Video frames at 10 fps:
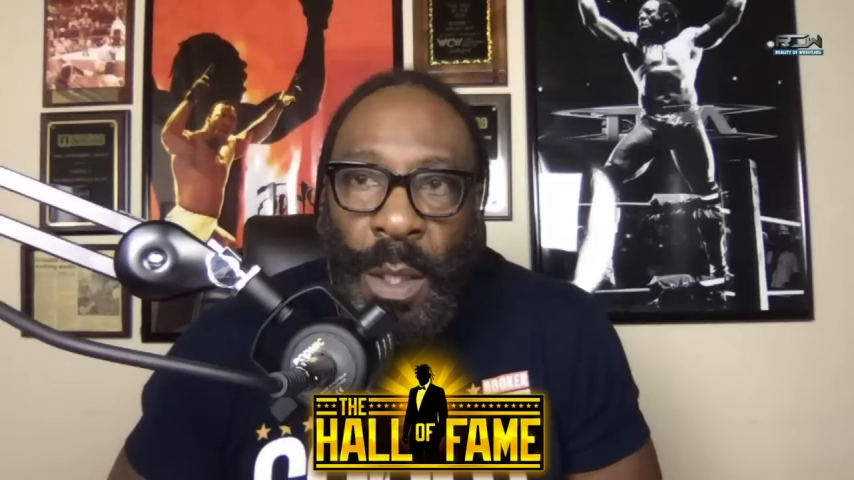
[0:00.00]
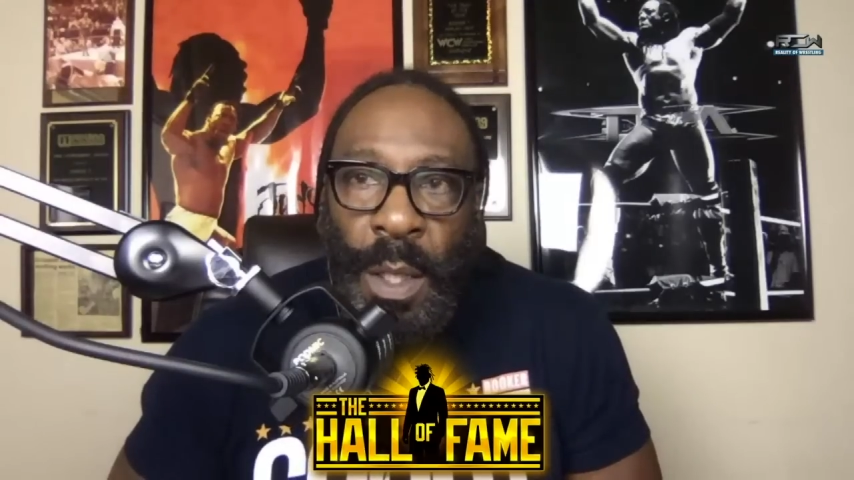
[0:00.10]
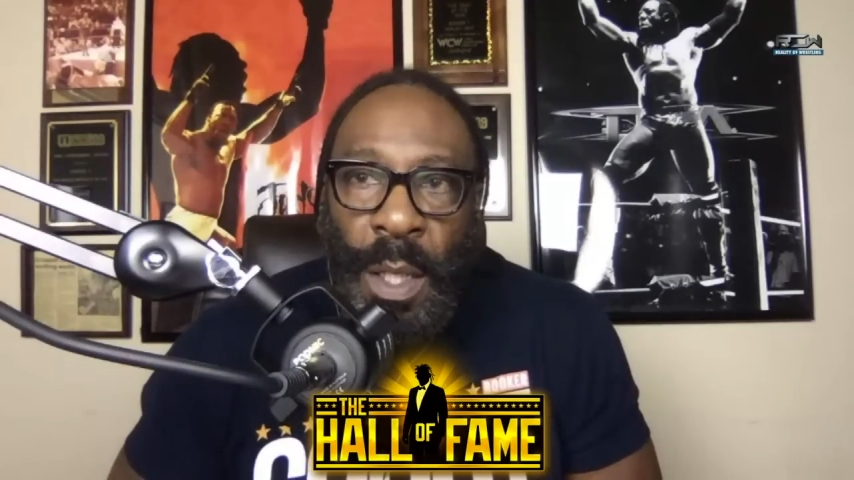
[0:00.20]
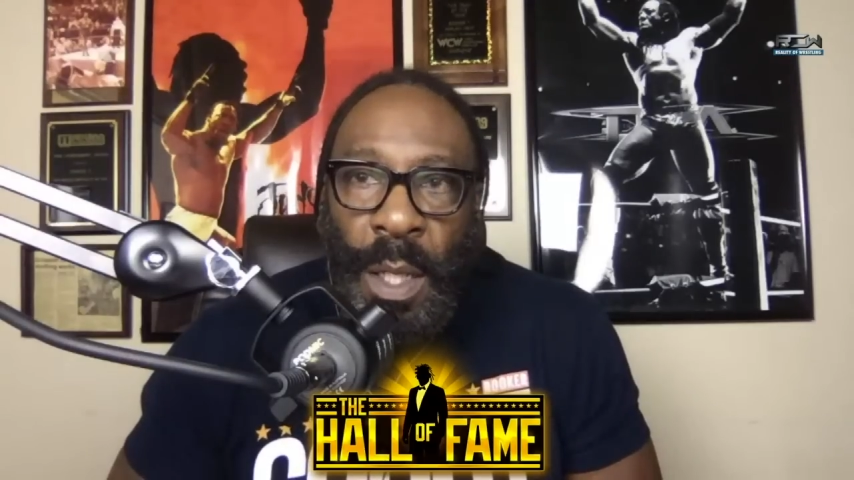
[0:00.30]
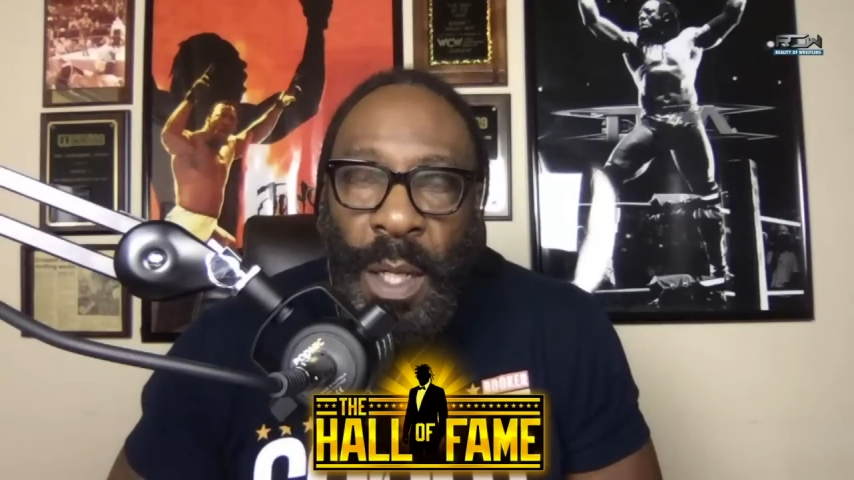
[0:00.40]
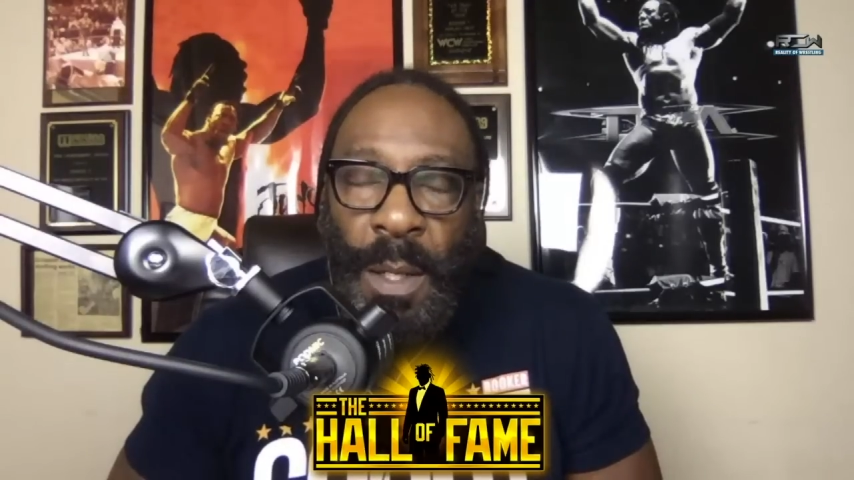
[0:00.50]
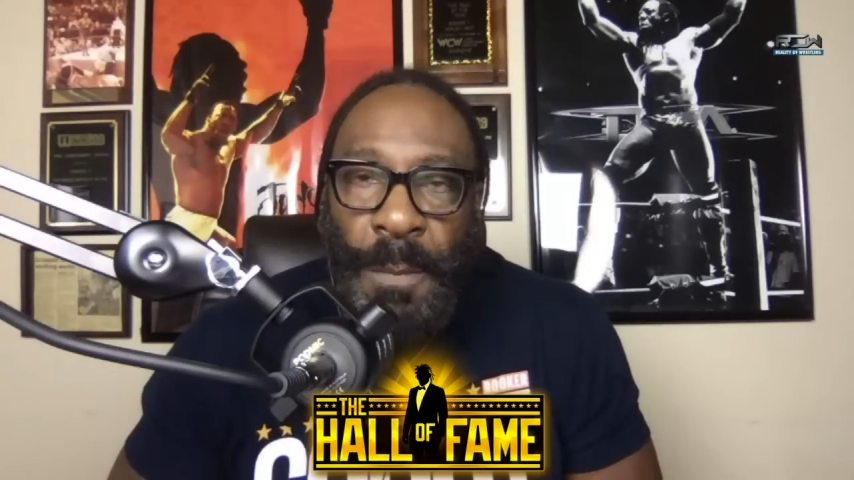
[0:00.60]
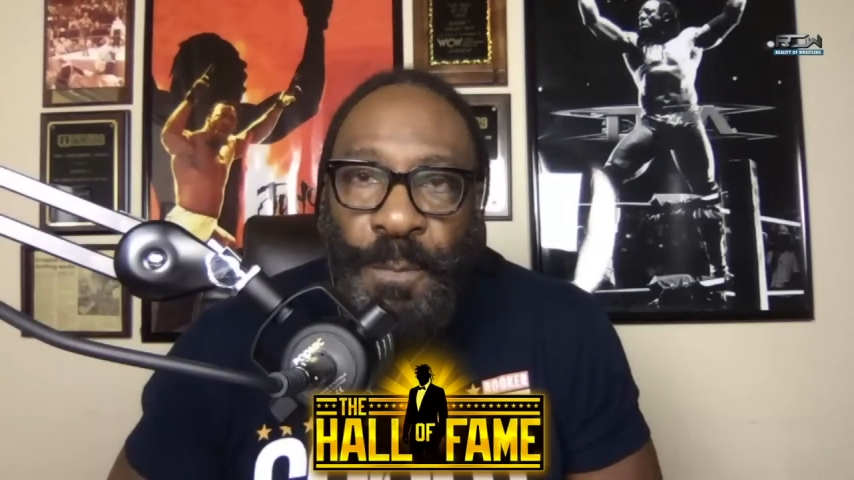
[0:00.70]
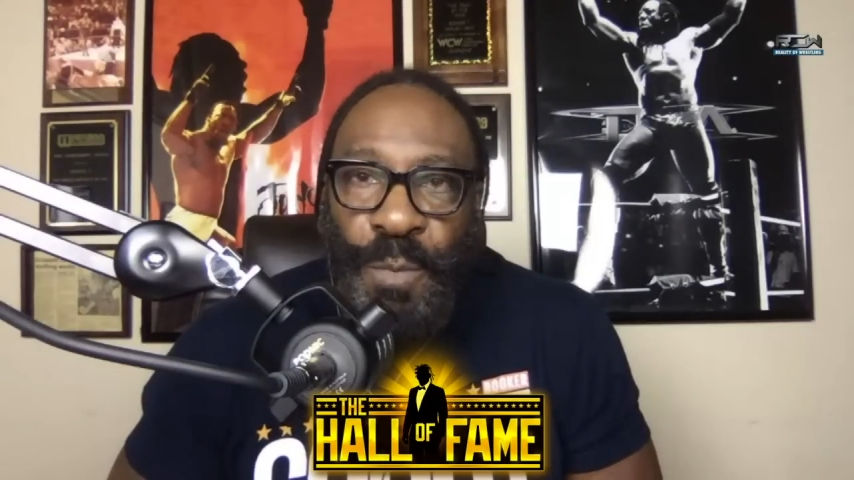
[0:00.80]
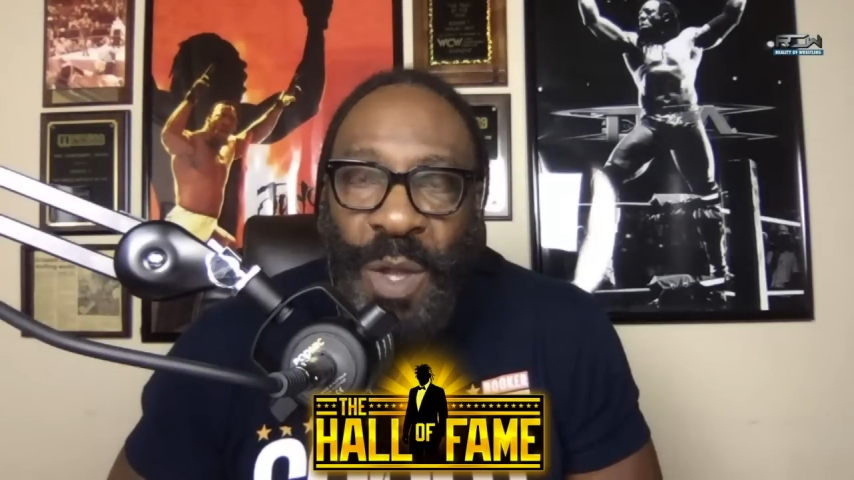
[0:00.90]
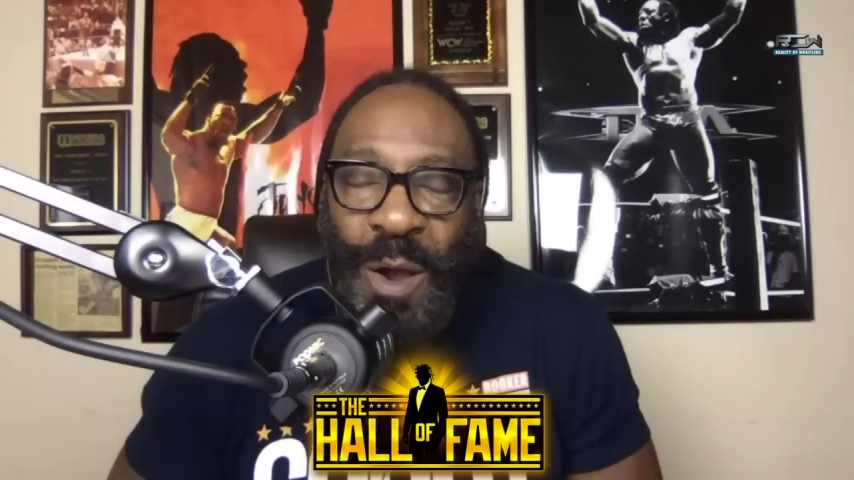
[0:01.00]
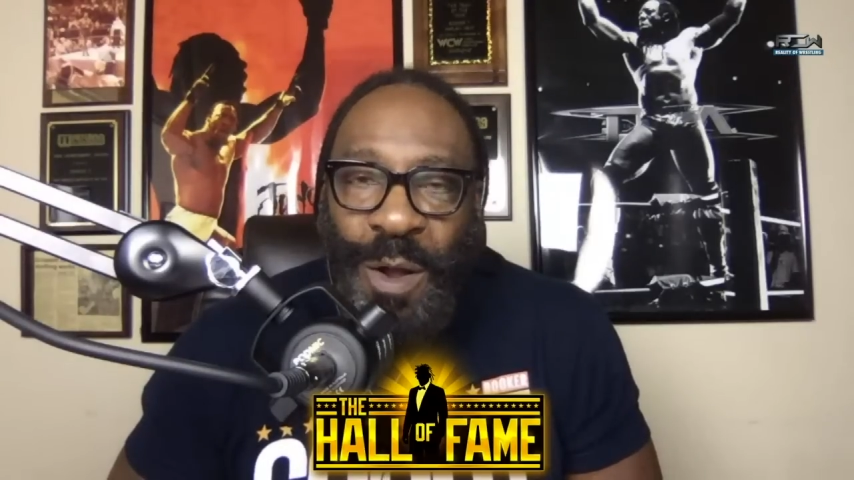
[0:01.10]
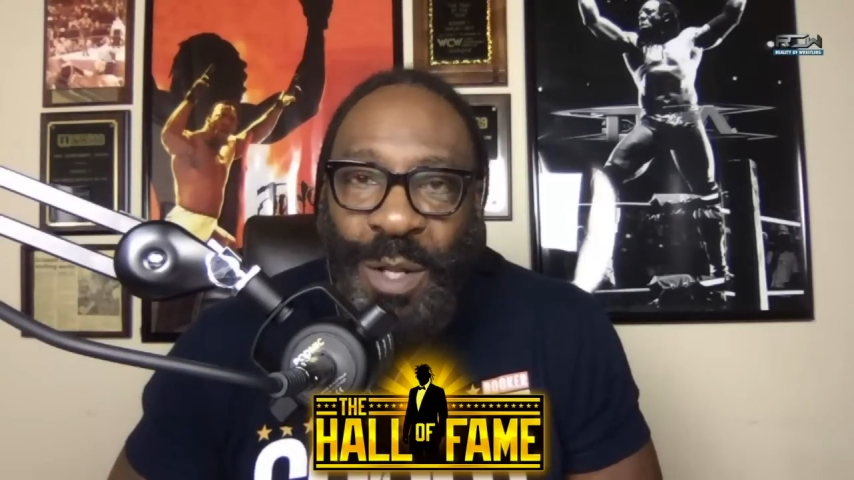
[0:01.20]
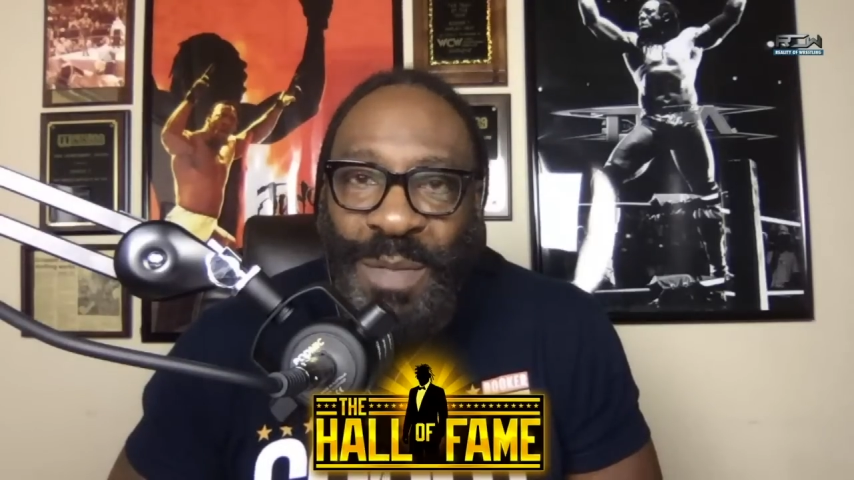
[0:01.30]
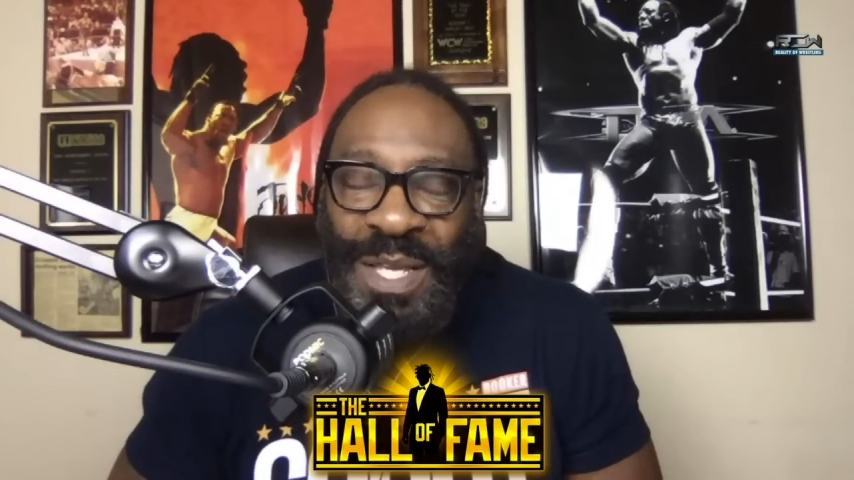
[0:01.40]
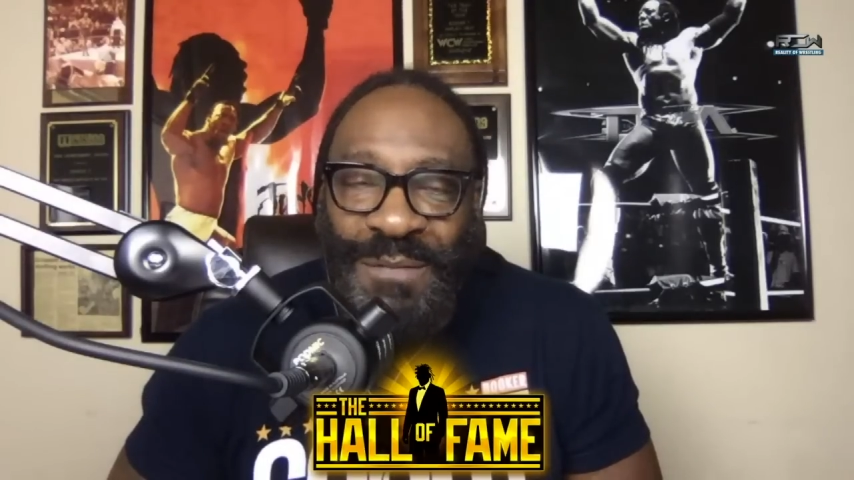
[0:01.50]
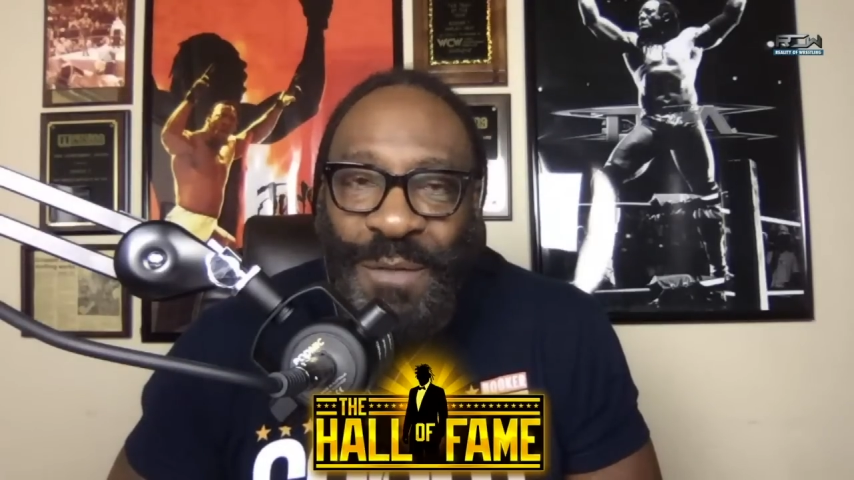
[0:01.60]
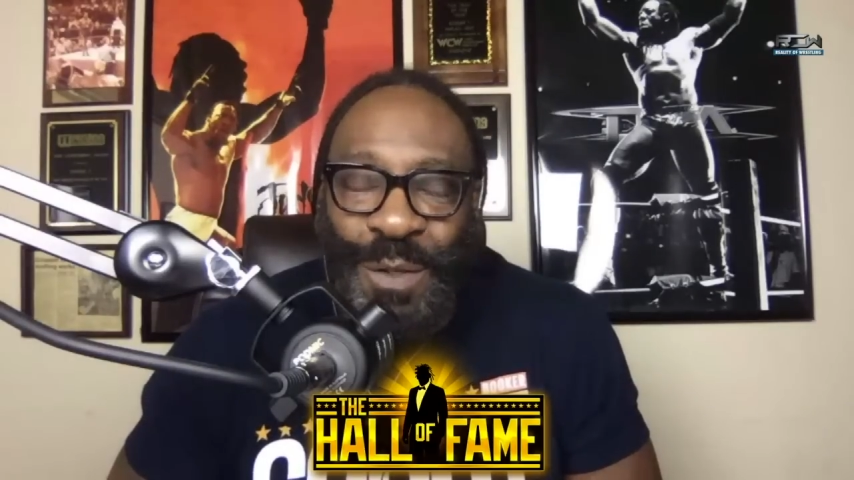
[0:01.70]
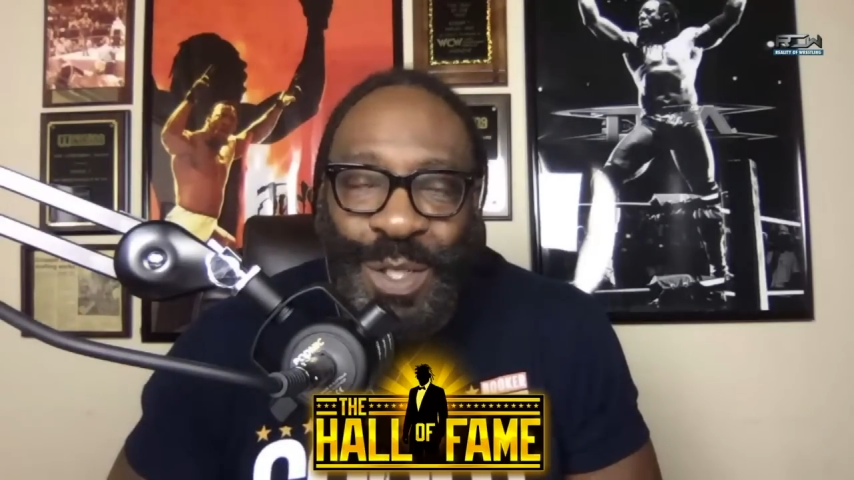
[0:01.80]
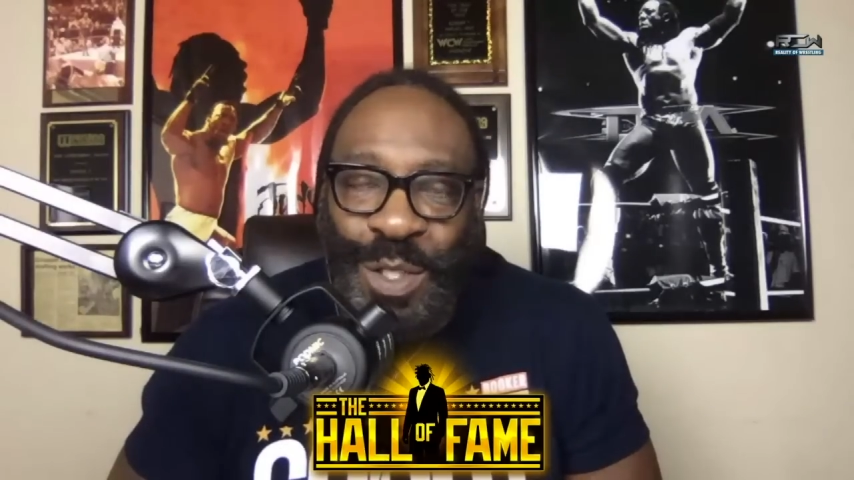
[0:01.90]
Um, Harlem Heat
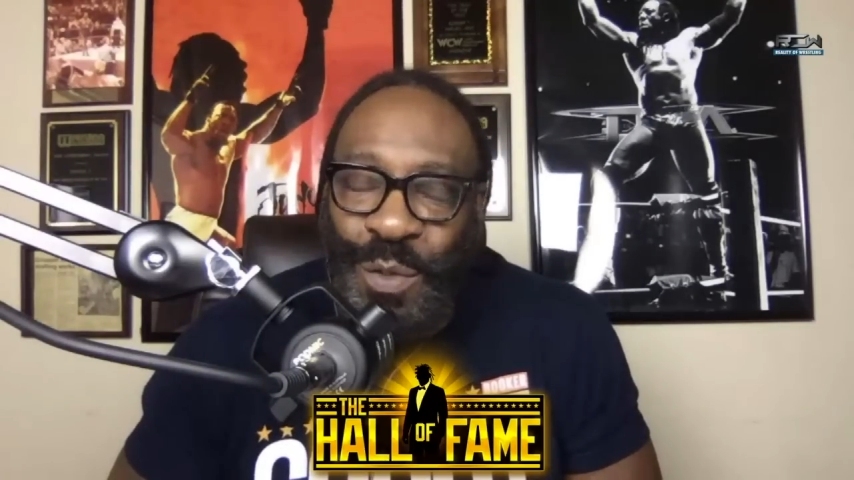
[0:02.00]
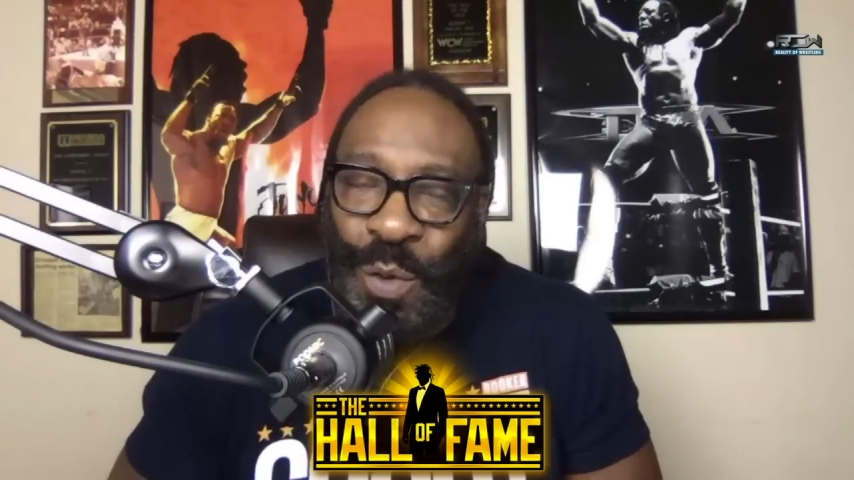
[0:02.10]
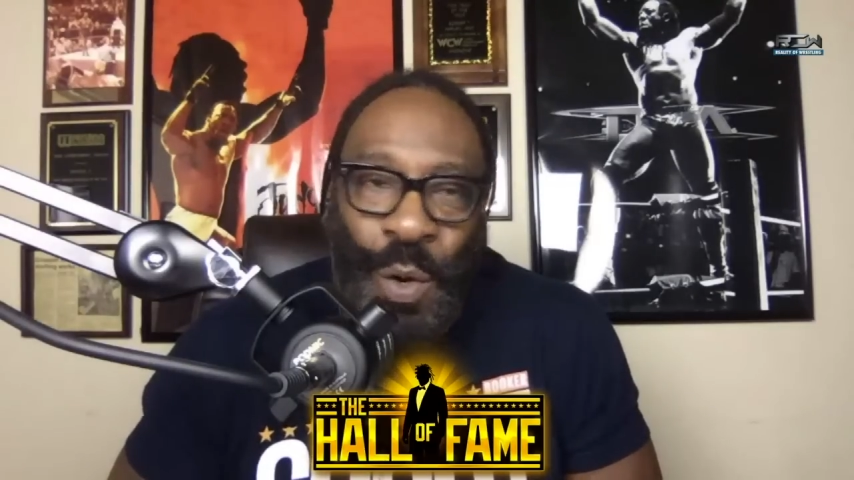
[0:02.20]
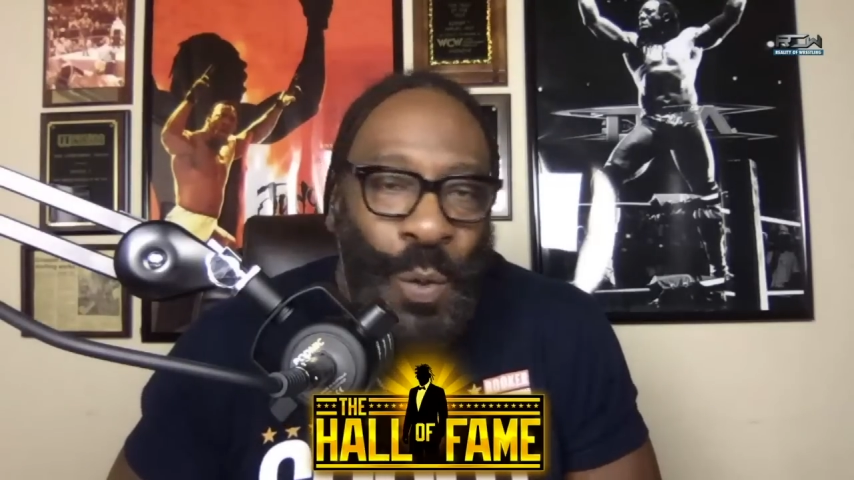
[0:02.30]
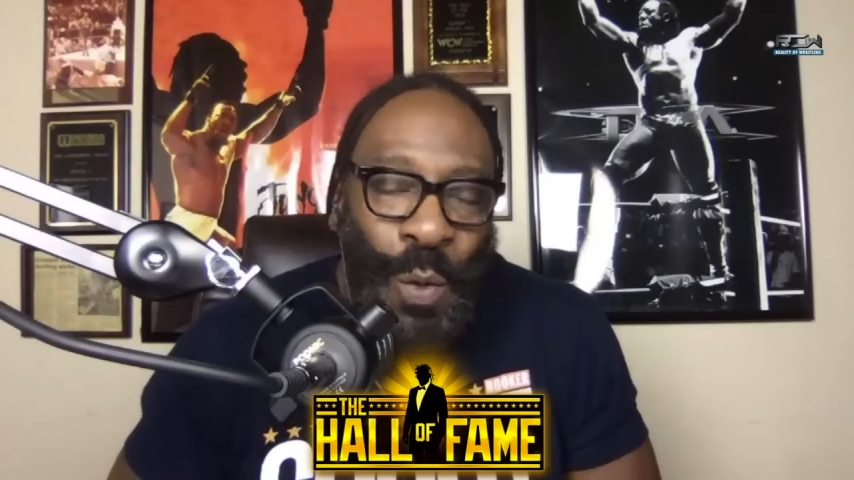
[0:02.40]
versus the Road